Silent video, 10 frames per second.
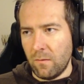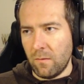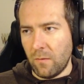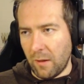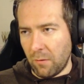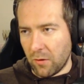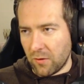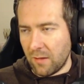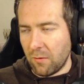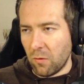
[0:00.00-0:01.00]
Yeah, I'm gonna
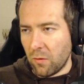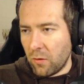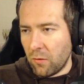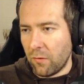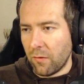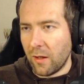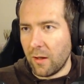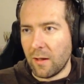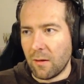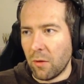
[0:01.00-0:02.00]
skip the 1, 2, 3
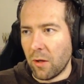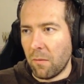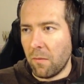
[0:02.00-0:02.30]
at the bottom.